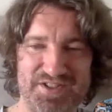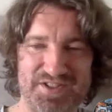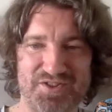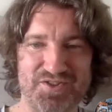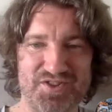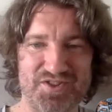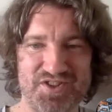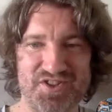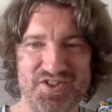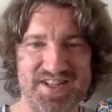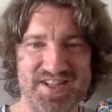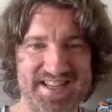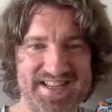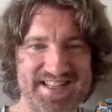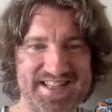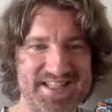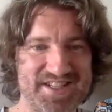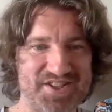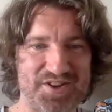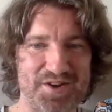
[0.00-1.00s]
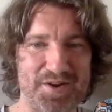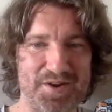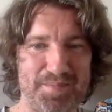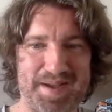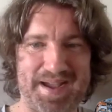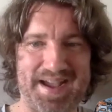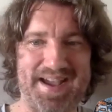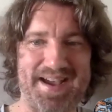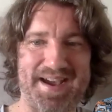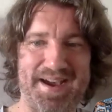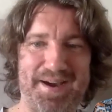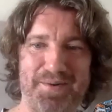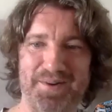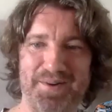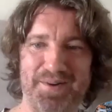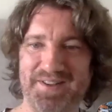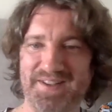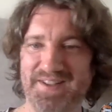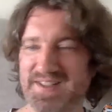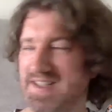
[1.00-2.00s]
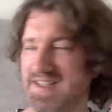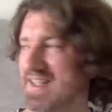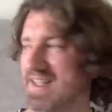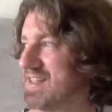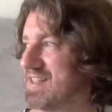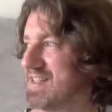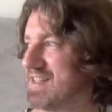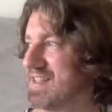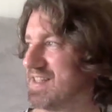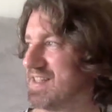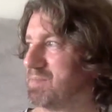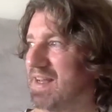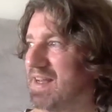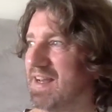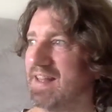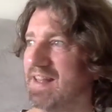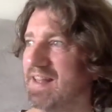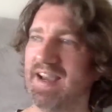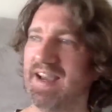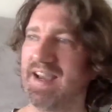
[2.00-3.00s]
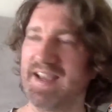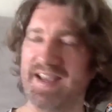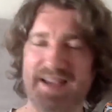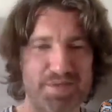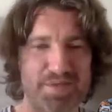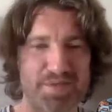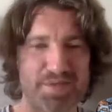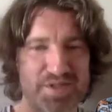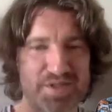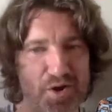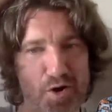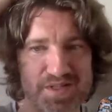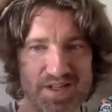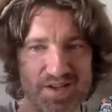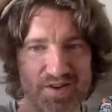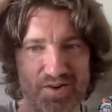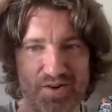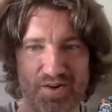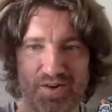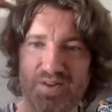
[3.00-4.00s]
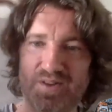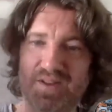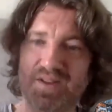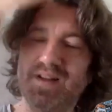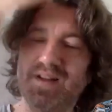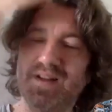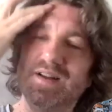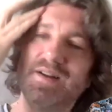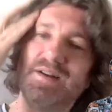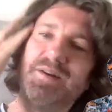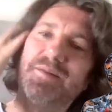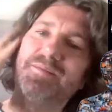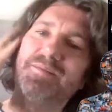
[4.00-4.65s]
If he touches you, he nicks your power. Yeah. He's a bit like that. He absorbs it all.